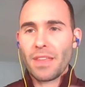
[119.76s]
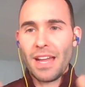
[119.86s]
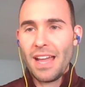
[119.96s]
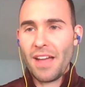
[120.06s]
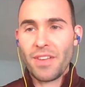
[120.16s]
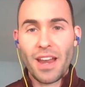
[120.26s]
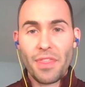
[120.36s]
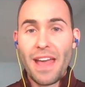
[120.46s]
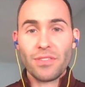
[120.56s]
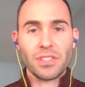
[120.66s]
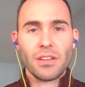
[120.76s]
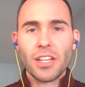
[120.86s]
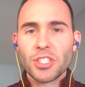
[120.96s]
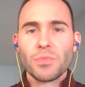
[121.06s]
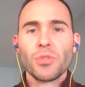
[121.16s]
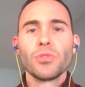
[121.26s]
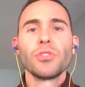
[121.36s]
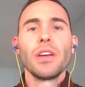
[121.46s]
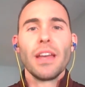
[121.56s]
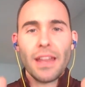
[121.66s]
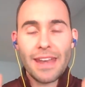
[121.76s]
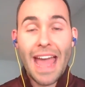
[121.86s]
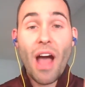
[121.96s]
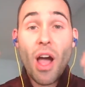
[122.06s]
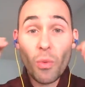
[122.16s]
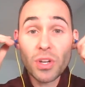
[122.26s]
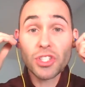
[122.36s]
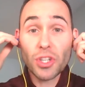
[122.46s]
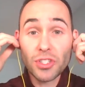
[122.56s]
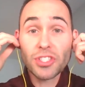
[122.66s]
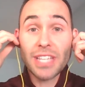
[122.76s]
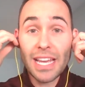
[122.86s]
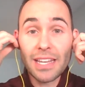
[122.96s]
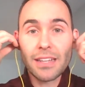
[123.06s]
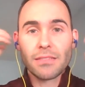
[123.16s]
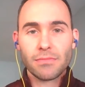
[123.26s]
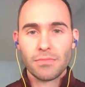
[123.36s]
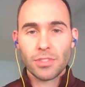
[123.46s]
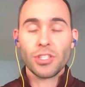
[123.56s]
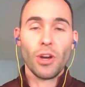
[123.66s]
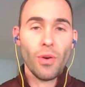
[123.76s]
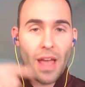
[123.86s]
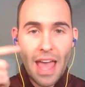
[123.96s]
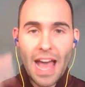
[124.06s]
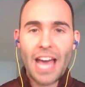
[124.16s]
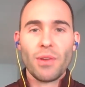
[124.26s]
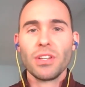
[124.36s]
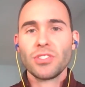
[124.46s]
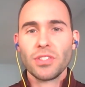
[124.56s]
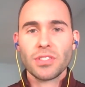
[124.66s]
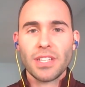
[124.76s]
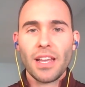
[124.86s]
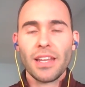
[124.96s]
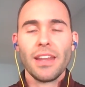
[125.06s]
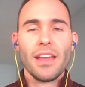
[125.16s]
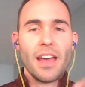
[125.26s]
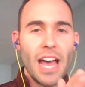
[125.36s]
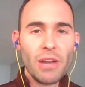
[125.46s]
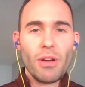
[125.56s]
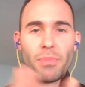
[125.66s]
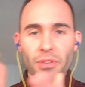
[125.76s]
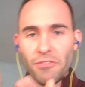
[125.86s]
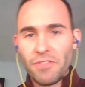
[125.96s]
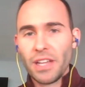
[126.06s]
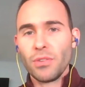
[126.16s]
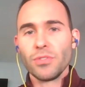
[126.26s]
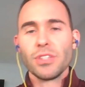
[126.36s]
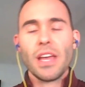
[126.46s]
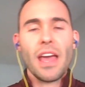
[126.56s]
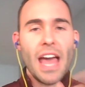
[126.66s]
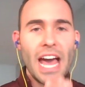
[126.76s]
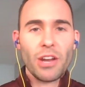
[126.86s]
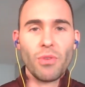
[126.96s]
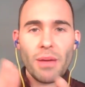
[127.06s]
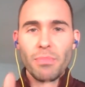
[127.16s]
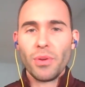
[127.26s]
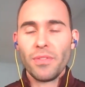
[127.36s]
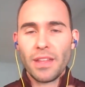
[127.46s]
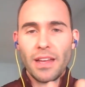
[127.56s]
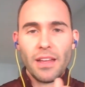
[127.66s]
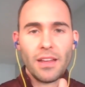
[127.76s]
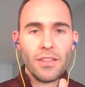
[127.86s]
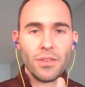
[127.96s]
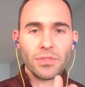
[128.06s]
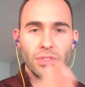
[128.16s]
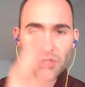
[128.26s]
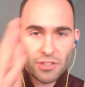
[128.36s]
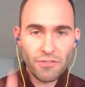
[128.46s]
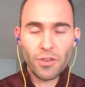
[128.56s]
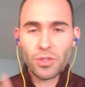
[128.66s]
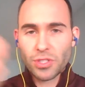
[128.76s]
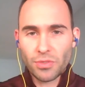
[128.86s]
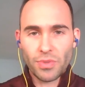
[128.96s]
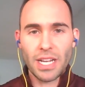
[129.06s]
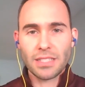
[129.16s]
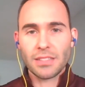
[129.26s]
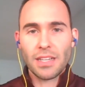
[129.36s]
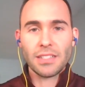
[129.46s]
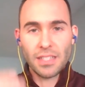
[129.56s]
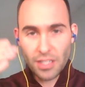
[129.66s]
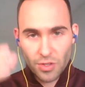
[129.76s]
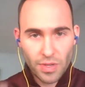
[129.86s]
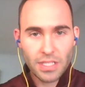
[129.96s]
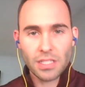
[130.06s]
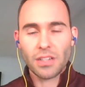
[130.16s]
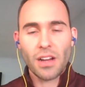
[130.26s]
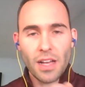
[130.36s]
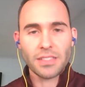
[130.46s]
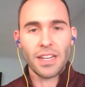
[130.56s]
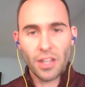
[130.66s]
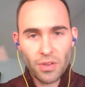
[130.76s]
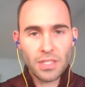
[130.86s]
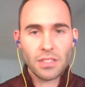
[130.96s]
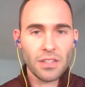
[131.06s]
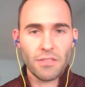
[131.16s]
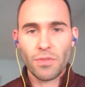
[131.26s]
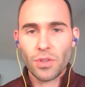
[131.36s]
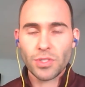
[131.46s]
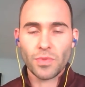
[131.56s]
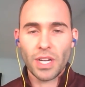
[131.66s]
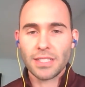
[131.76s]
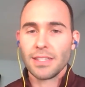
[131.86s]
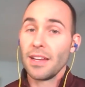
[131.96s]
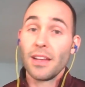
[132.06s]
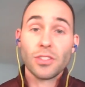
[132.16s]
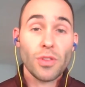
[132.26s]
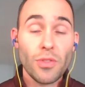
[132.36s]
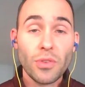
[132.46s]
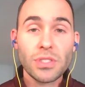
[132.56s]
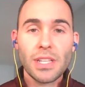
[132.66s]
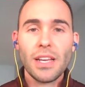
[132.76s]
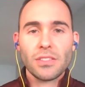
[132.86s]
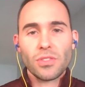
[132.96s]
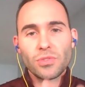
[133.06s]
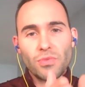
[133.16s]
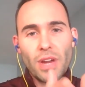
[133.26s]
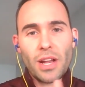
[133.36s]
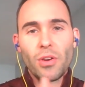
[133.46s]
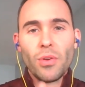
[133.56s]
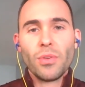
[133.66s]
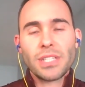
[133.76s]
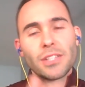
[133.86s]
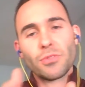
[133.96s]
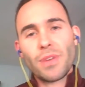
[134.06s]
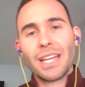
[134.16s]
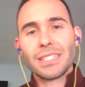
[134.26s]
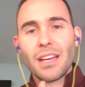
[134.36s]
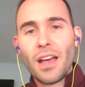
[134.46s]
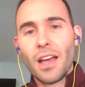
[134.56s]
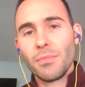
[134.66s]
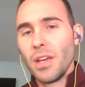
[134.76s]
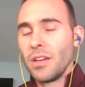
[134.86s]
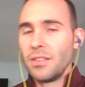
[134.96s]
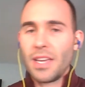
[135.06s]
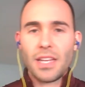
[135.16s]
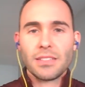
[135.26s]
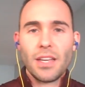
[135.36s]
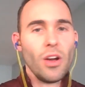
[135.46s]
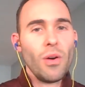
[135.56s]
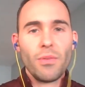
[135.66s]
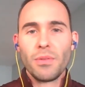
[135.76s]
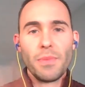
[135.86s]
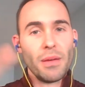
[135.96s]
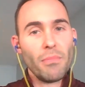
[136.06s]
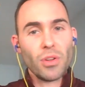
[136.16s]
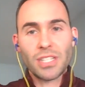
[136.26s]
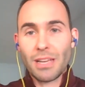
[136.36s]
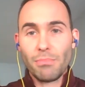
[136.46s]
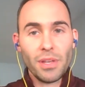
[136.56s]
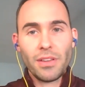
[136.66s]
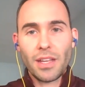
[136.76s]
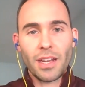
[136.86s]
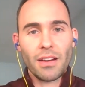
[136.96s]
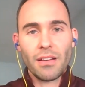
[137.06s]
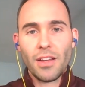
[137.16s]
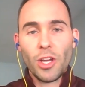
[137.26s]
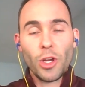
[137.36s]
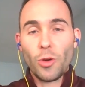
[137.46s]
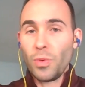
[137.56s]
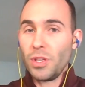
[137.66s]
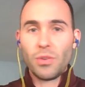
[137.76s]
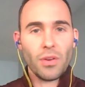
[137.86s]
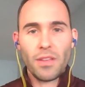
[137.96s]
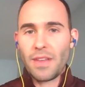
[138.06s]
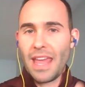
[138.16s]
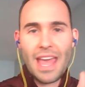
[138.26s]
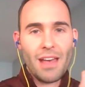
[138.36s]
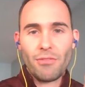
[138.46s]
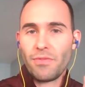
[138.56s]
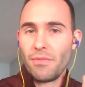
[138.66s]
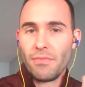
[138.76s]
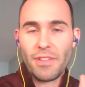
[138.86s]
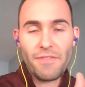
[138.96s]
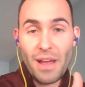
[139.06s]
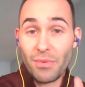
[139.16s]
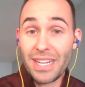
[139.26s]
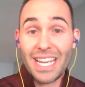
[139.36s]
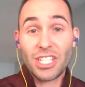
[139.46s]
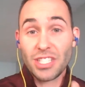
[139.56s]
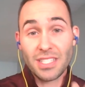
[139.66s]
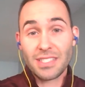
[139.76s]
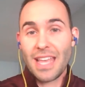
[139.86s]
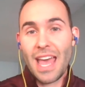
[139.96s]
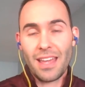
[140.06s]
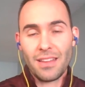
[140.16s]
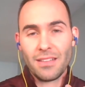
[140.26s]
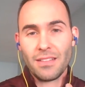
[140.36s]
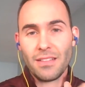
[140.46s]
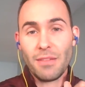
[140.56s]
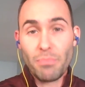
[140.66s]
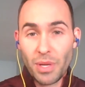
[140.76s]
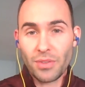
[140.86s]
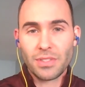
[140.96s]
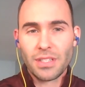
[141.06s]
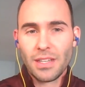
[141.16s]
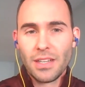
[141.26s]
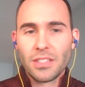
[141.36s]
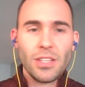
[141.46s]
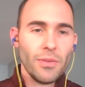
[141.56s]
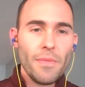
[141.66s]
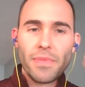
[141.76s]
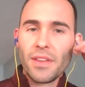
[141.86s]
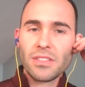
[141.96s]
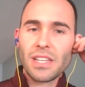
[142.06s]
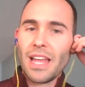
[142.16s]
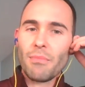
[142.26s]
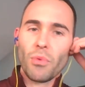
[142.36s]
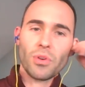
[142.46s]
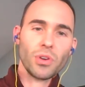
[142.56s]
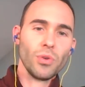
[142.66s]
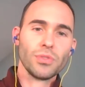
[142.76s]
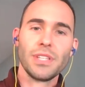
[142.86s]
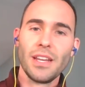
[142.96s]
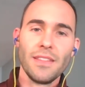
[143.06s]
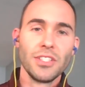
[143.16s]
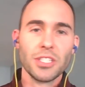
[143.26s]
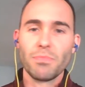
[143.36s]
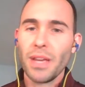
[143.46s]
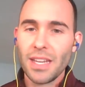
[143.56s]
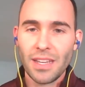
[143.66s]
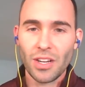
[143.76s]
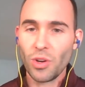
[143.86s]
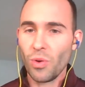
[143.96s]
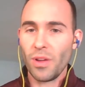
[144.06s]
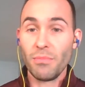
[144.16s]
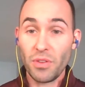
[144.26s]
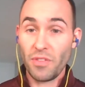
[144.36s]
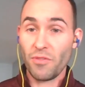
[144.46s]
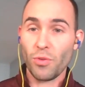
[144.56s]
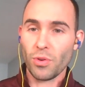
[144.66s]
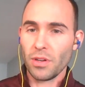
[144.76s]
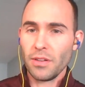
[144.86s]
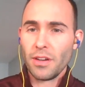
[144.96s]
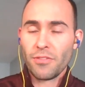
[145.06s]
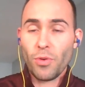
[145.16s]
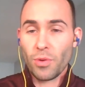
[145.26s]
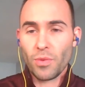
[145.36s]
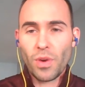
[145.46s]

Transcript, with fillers: I, I've got a thousand customers. Now I want to start scaling. So how do I start scaling? How do I build funnels? How do I build the, those, those conversion rates to decrease the cost and increase the conversion rates? So those things, those right goals at the right time. You can't say, oh, I want to be a multi-billionaire when you don't even have the foundation set and built. So there is a lot more to goal setting than just picking a goal and moving forward. forward.